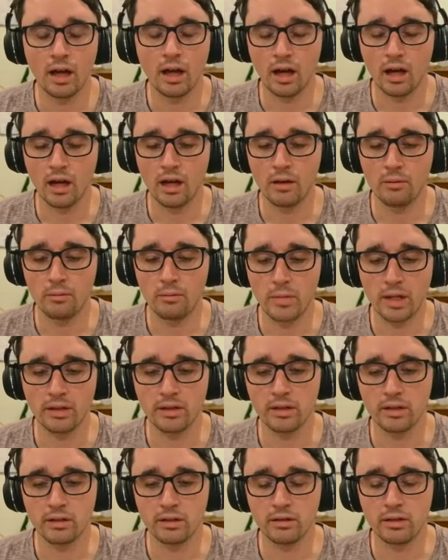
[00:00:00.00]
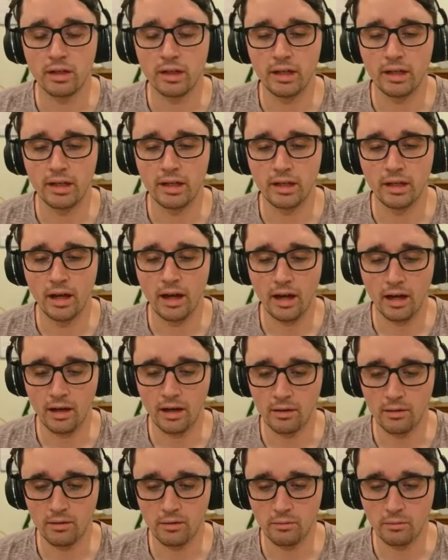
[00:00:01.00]
meant that
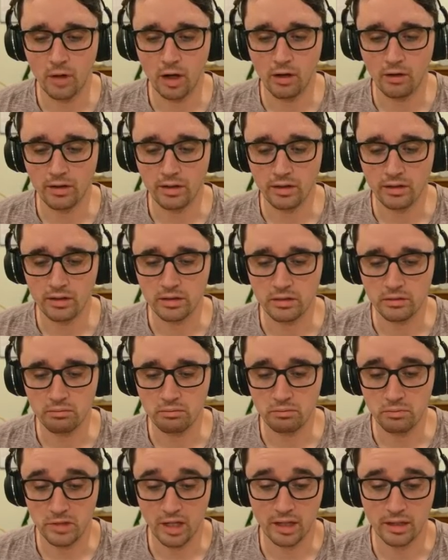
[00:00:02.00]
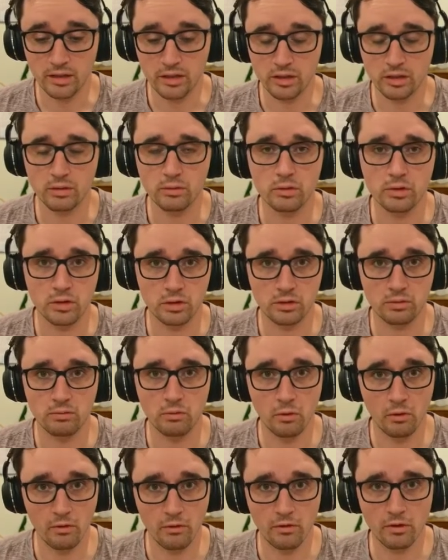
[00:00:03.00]
Mahrez's danger was
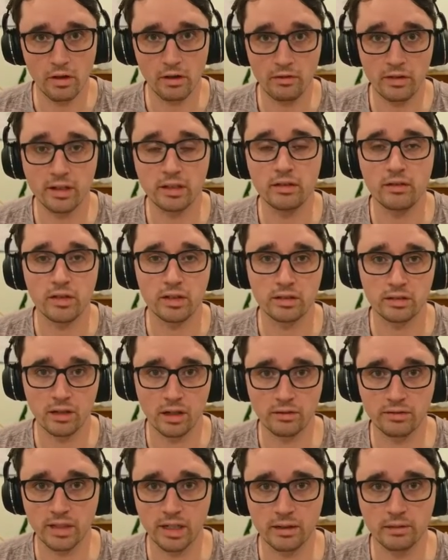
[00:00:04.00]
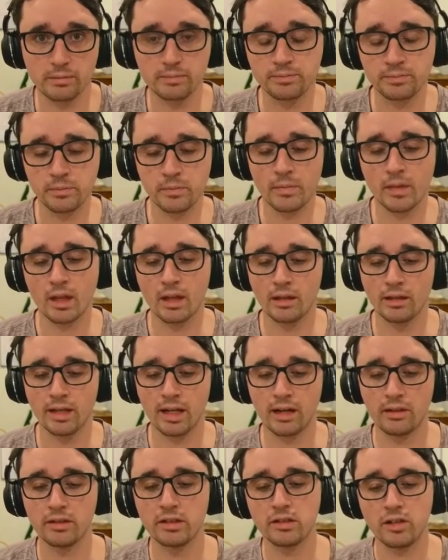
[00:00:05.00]
effectively snuffed out. Now, this
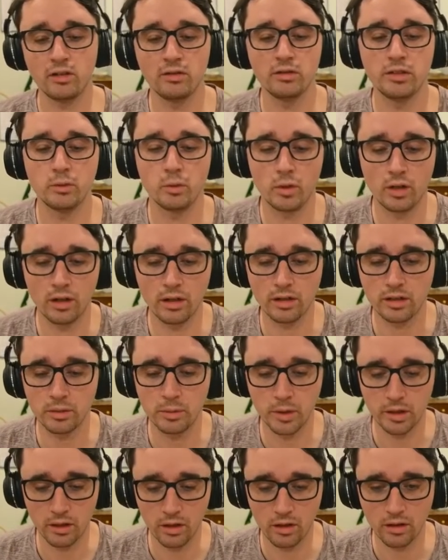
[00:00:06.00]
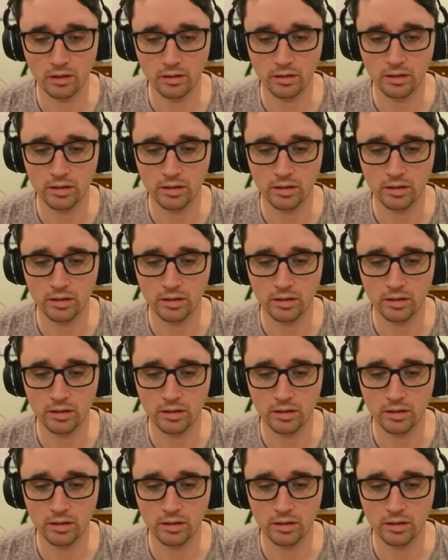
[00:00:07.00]
only worked because